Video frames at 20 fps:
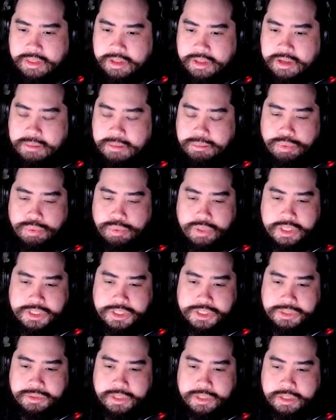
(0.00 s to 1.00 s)
I'm pretty
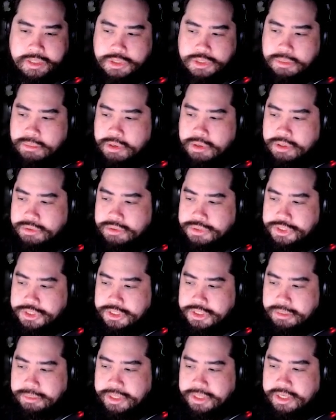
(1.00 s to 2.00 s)
chill now. Tomorrow
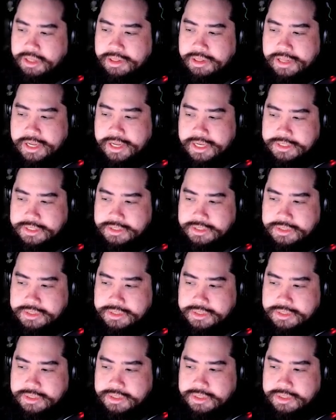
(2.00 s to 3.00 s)
should be the
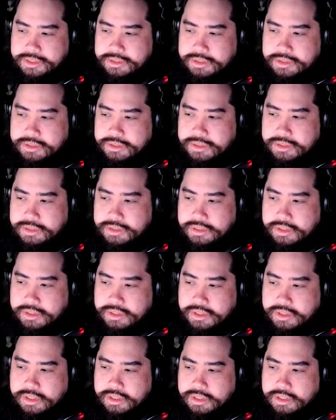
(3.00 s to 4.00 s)
last
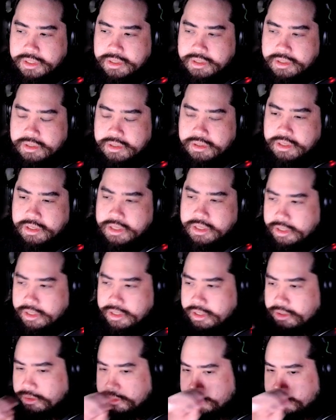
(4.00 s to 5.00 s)
League of
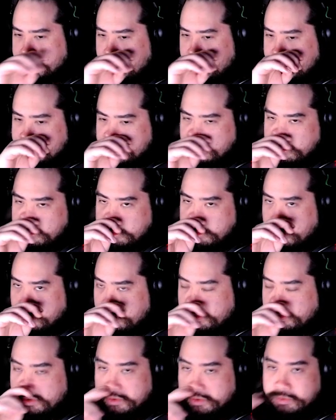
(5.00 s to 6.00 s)
Heroes day, so we'll go
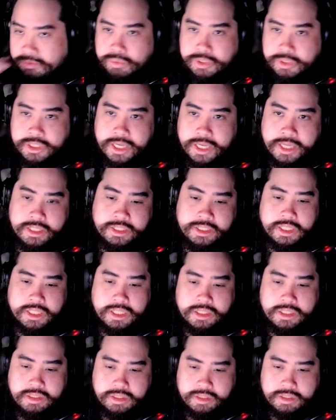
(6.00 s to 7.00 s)
for the full 10
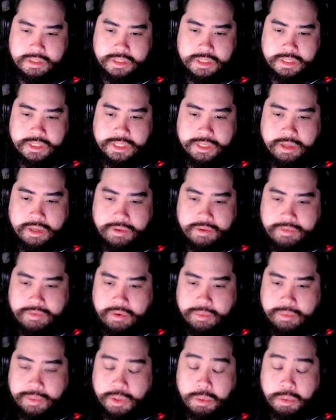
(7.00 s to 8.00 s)
tickets, see how
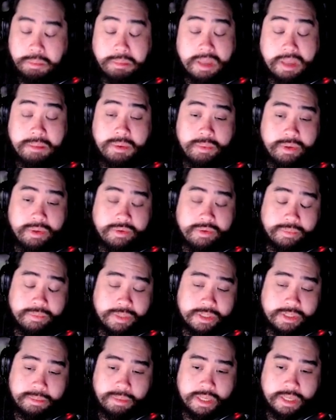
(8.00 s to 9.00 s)
far we go. Maybe we even
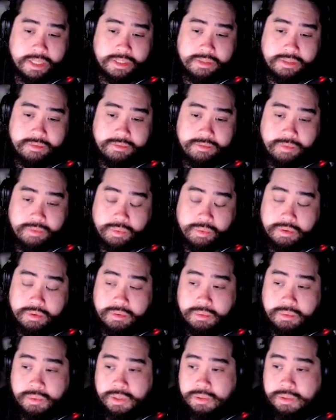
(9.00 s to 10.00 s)
reach plat 4,
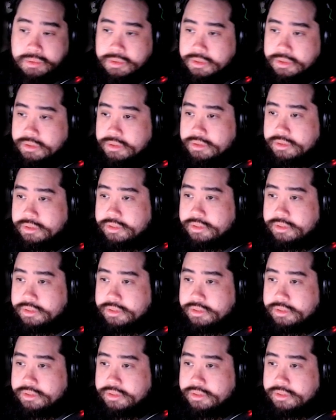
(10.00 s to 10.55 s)
who knows?